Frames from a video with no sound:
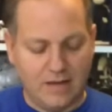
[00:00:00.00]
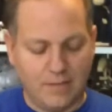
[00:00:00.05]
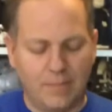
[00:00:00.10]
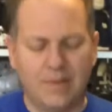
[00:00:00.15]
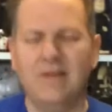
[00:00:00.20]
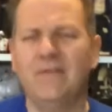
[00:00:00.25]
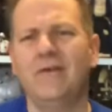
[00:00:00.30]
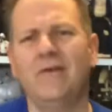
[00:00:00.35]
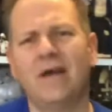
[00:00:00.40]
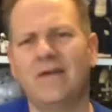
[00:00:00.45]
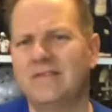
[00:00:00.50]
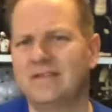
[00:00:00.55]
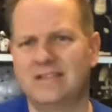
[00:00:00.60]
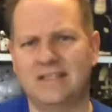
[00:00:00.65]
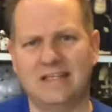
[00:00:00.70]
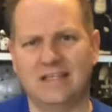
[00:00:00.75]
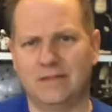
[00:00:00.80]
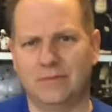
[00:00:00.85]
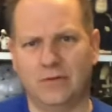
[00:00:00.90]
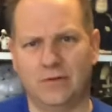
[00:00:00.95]
But if you haven't
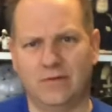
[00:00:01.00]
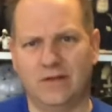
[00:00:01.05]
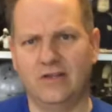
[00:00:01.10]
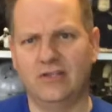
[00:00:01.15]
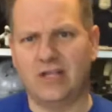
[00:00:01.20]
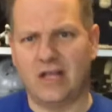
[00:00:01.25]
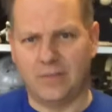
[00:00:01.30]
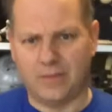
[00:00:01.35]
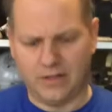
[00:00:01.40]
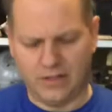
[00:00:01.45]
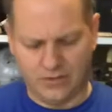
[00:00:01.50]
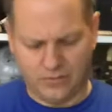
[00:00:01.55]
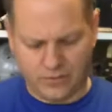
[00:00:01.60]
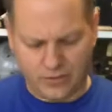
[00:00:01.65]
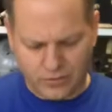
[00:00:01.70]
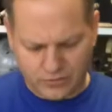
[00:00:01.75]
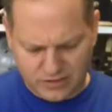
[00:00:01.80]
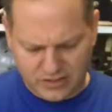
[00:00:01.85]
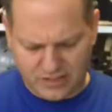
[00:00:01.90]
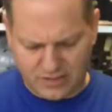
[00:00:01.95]
seen the movie, shame on you.
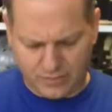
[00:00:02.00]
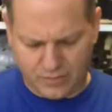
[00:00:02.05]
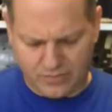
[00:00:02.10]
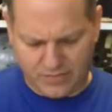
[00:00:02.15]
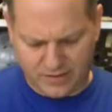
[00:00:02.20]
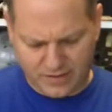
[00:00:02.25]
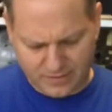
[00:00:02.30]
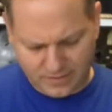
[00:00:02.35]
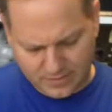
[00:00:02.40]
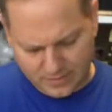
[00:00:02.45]
Go see the movie.